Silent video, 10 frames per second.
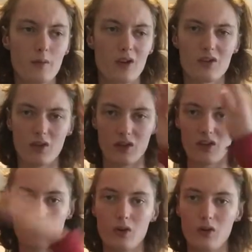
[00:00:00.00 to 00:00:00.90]
so it's not
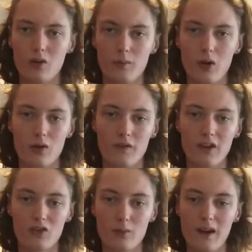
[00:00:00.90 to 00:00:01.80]
just one long block of
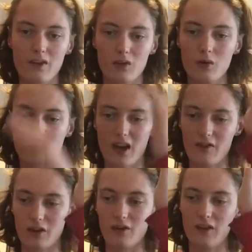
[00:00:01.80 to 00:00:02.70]
instrumentals, you have
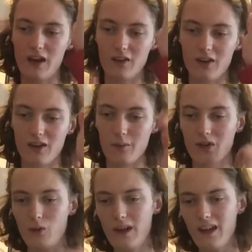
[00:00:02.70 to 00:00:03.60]
a good variance in
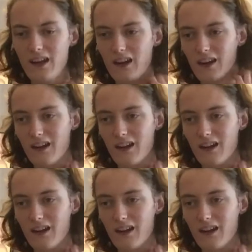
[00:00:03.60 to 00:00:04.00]
between.